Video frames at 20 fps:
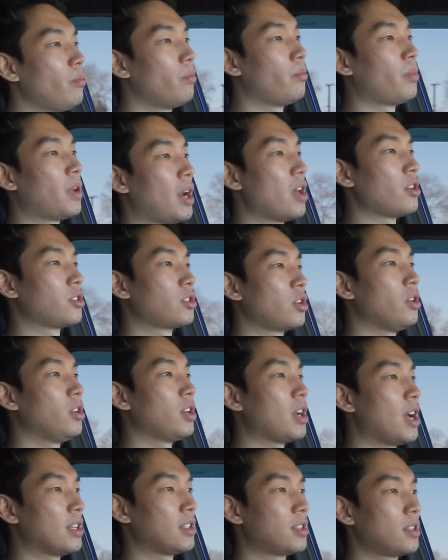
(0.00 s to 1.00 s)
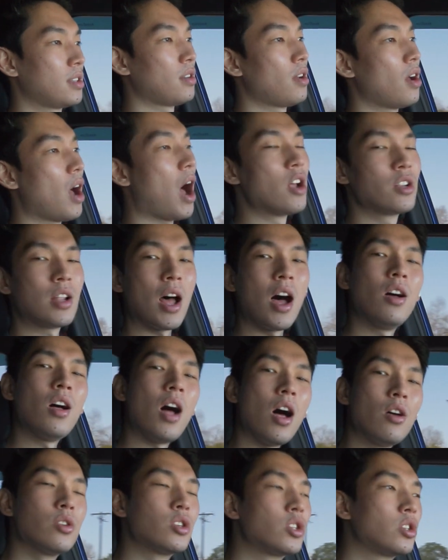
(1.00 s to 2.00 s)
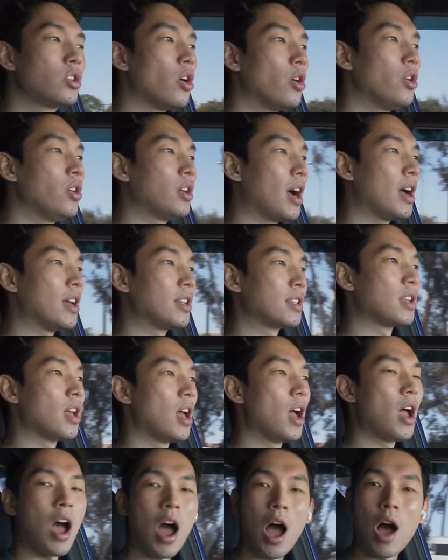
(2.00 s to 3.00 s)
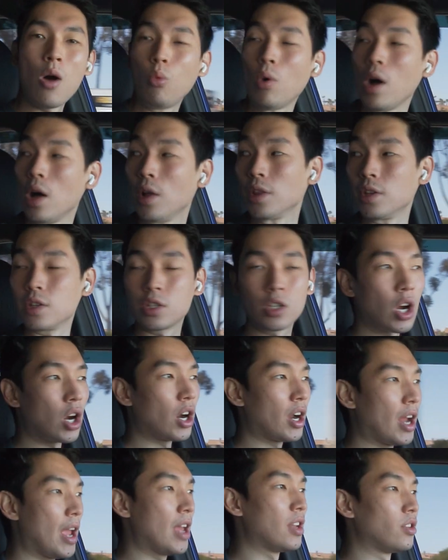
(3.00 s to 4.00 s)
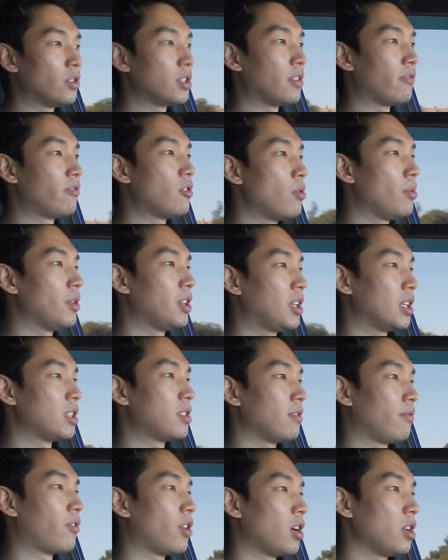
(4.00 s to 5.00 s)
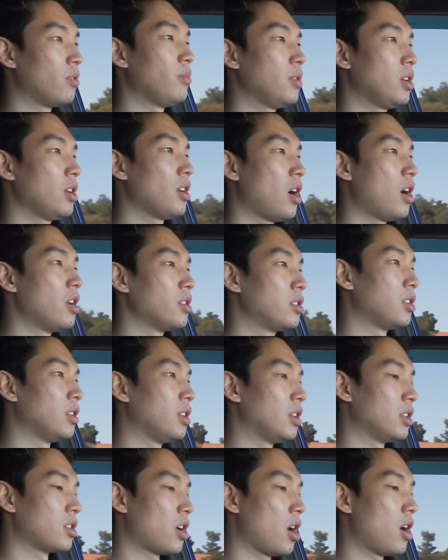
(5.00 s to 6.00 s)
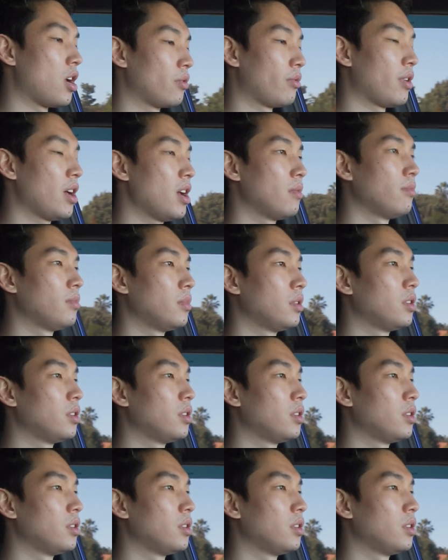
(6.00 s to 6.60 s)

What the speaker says: But I'll show you guys. I'll show you guys how well this car handles if nobody gets in front of me onto this on ramp.